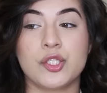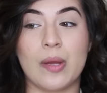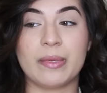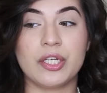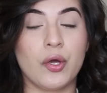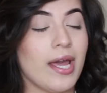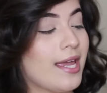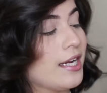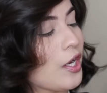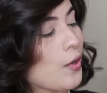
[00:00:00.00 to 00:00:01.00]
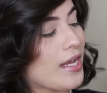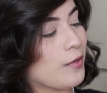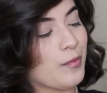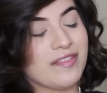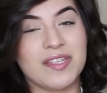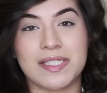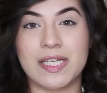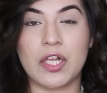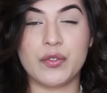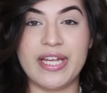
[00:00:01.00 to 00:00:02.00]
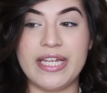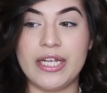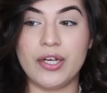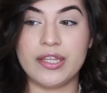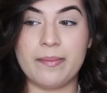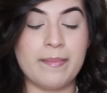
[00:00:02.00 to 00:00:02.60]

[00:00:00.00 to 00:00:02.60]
So I'm gonna go ahead and go in with this color right here in the